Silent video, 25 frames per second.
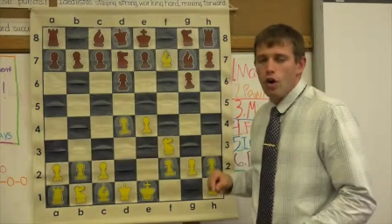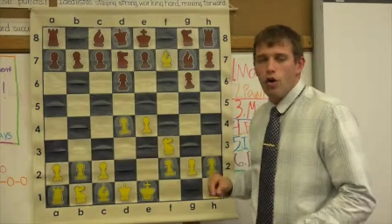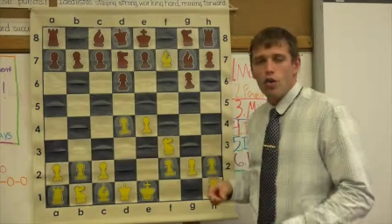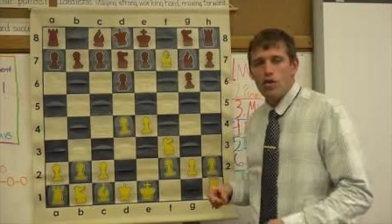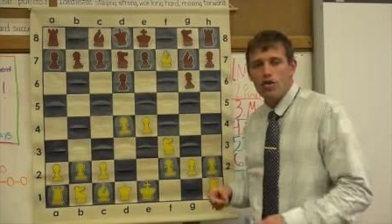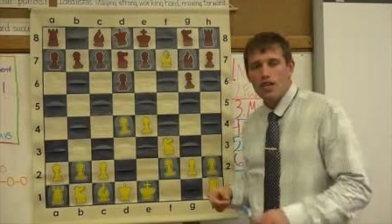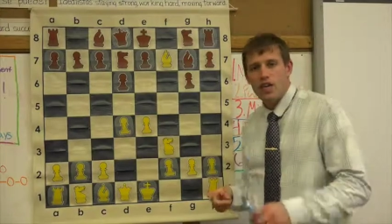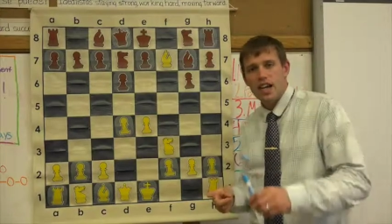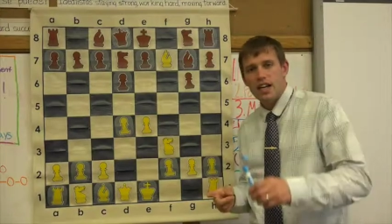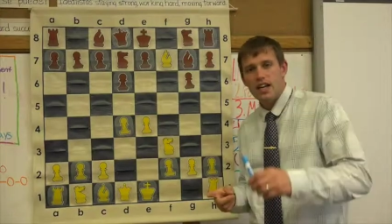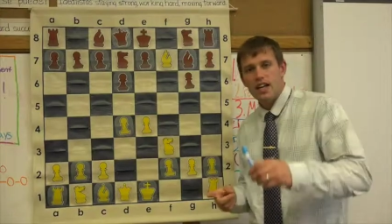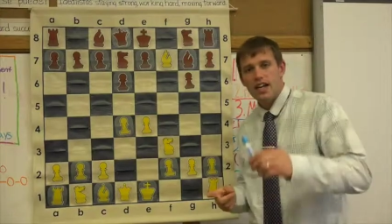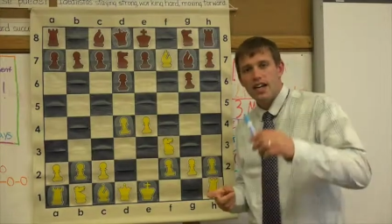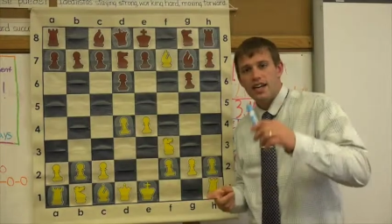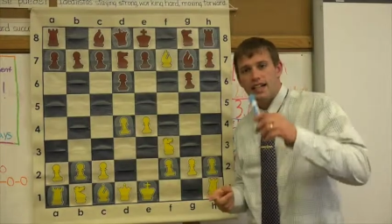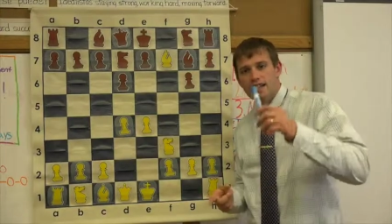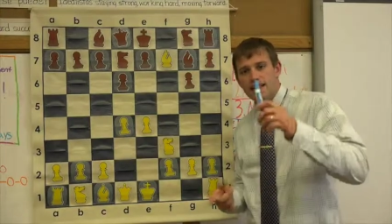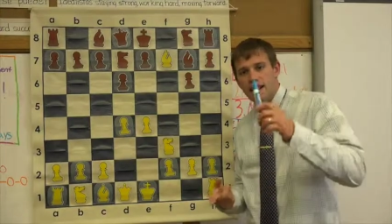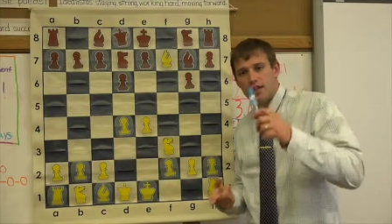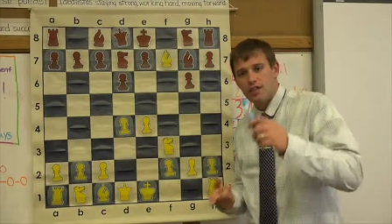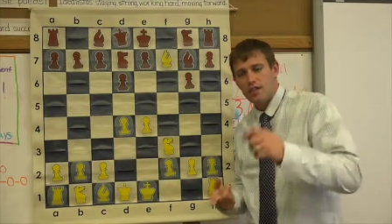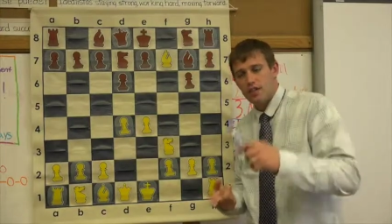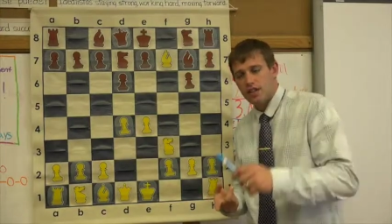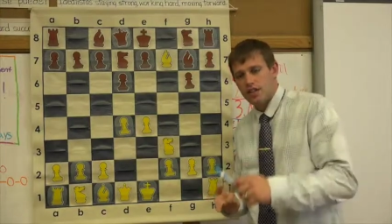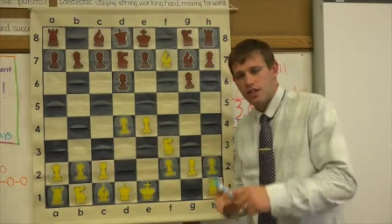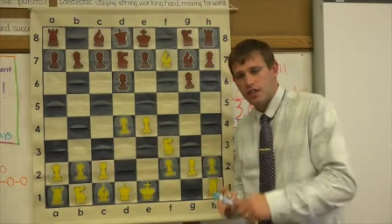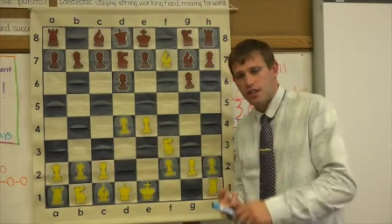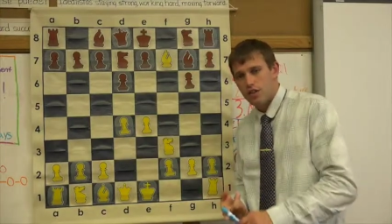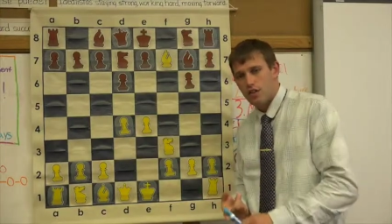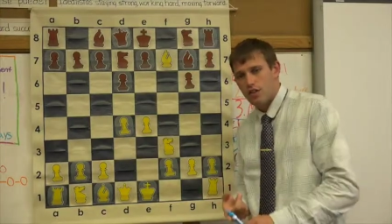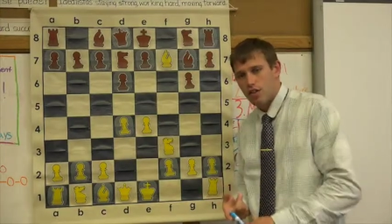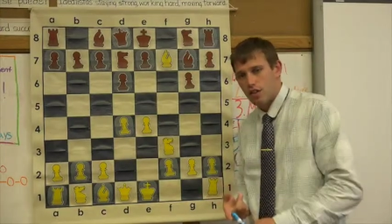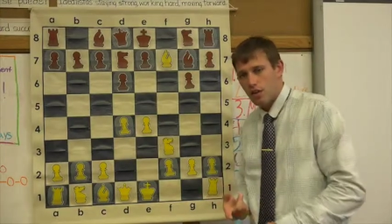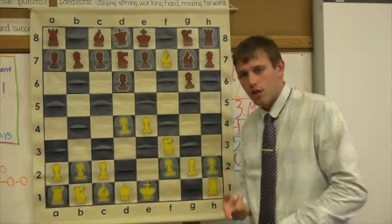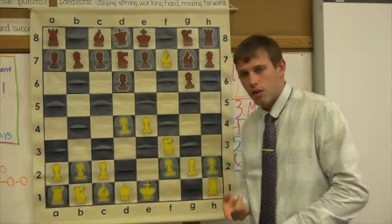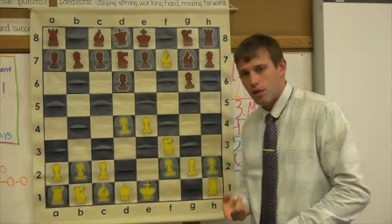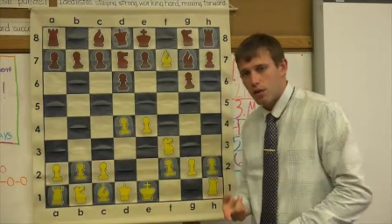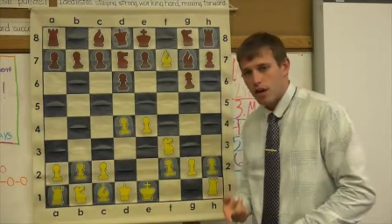We've analyzed everything
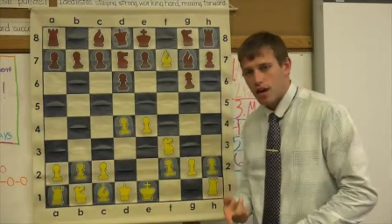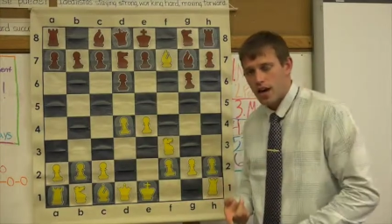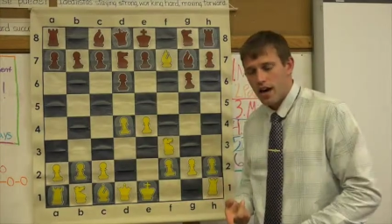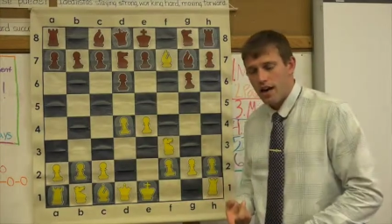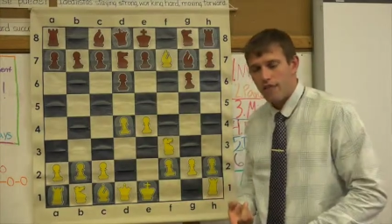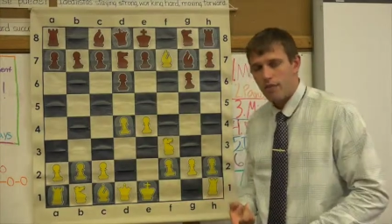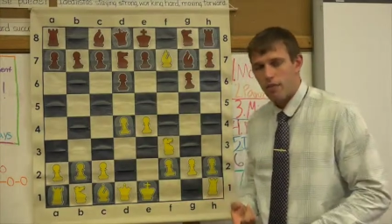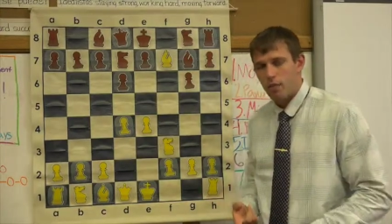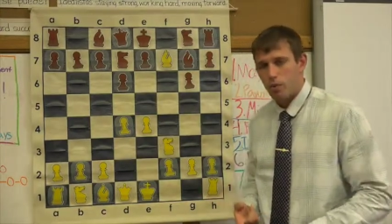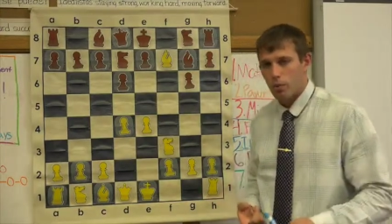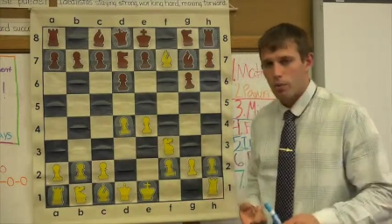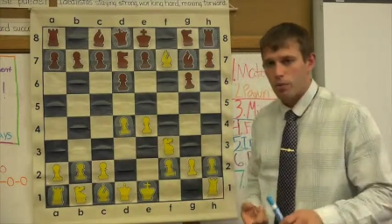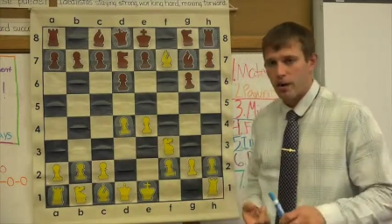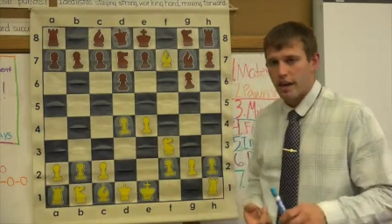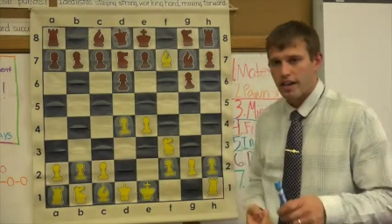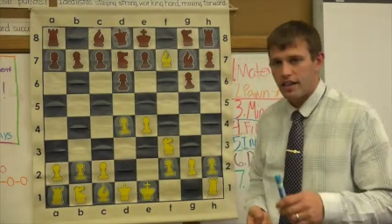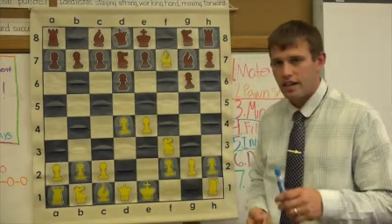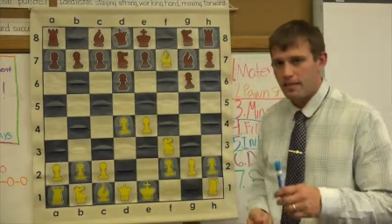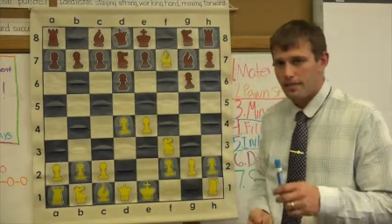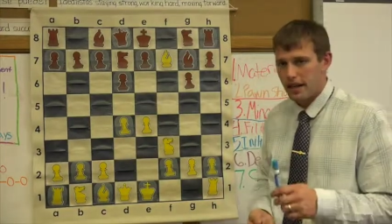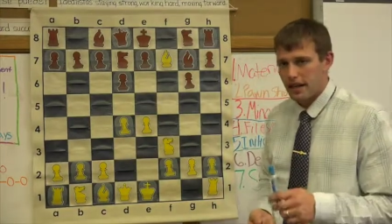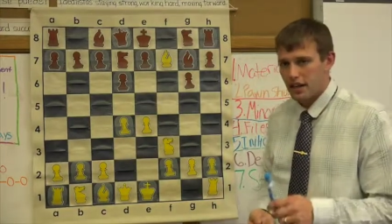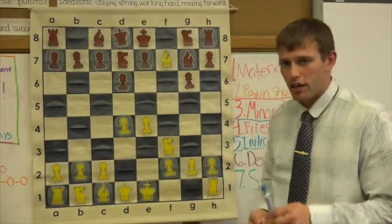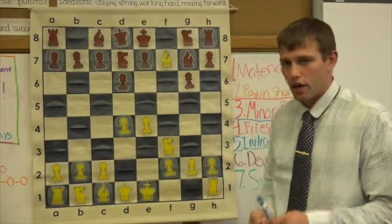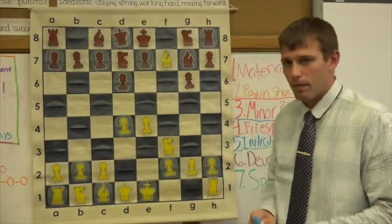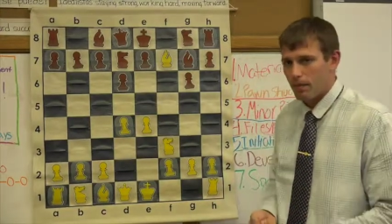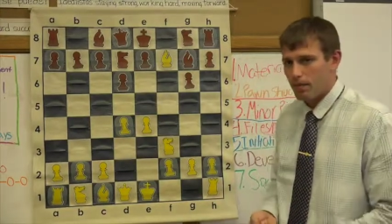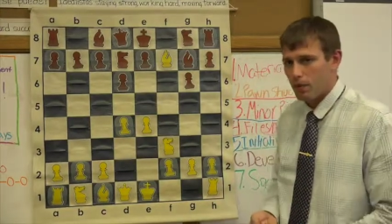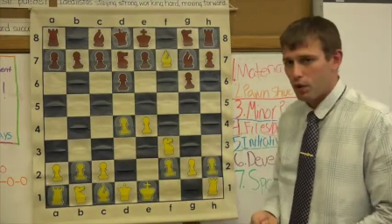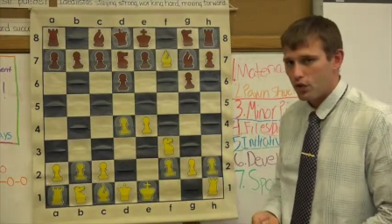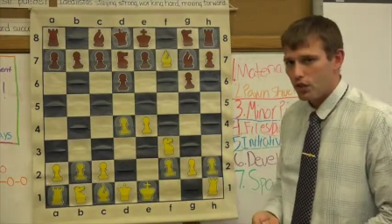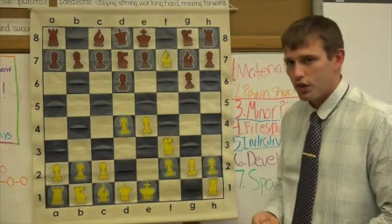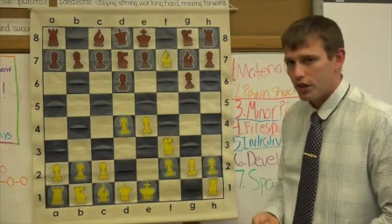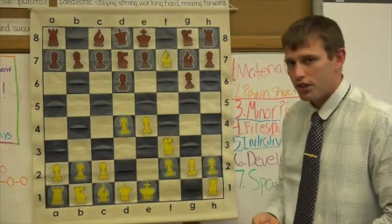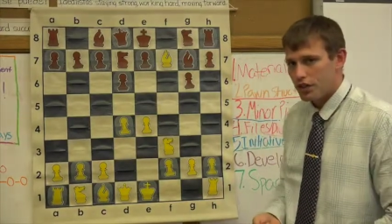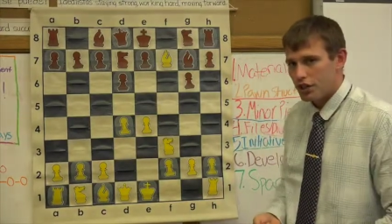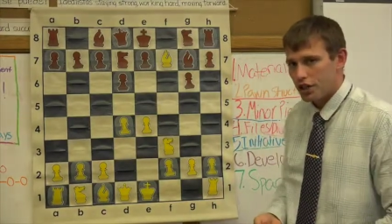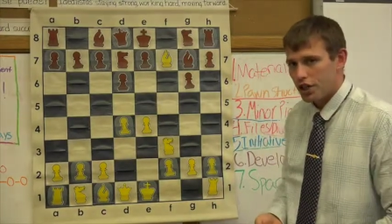thorough enough. We're ready to make our
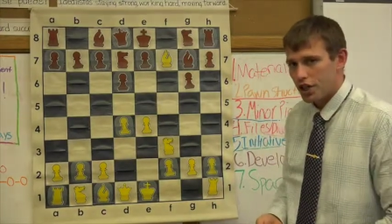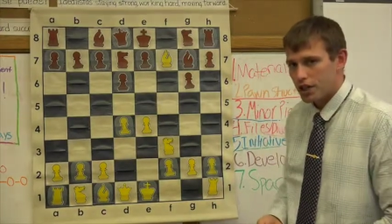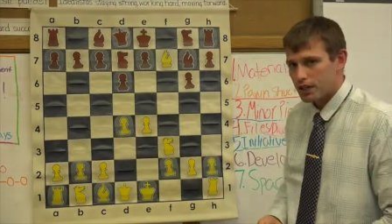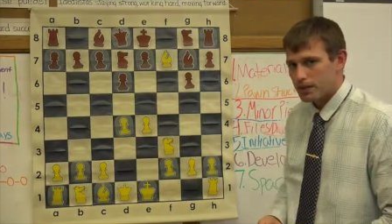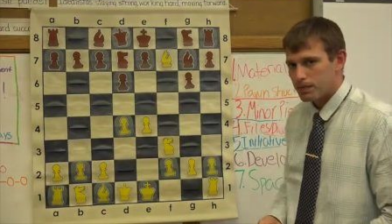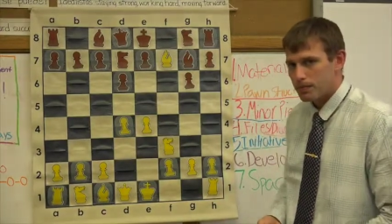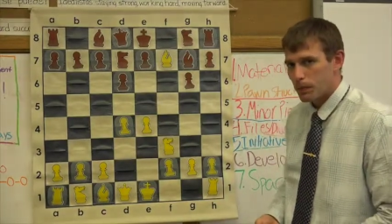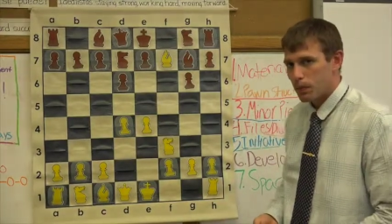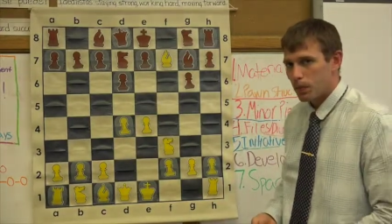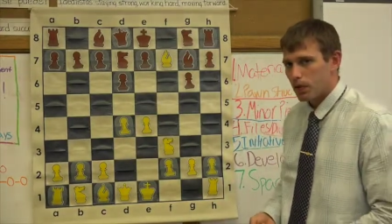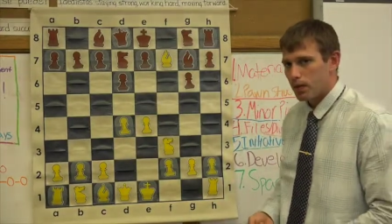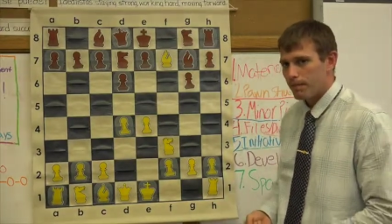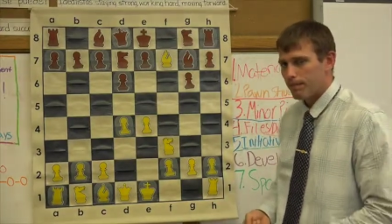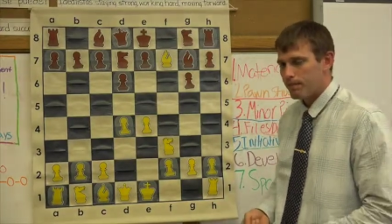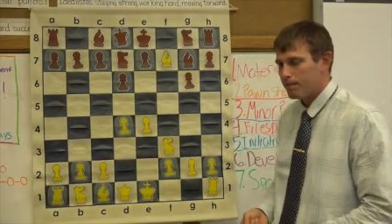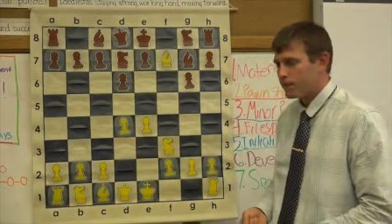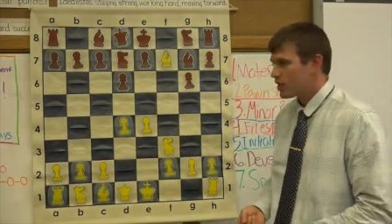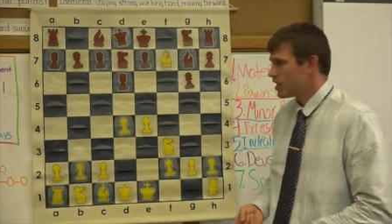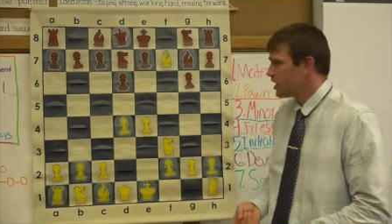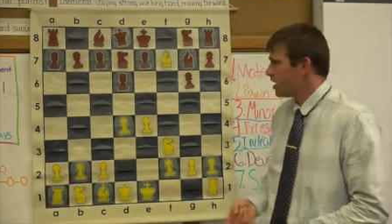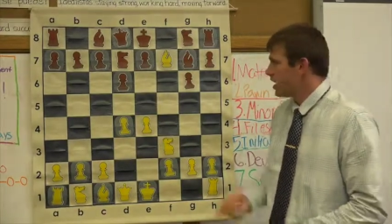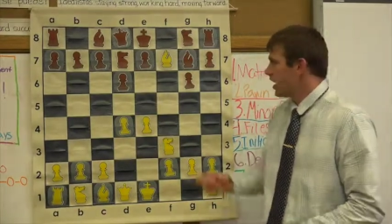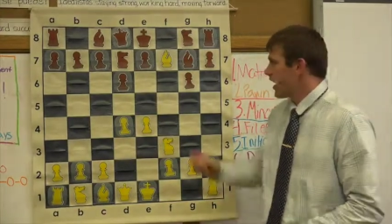move on the chessboard.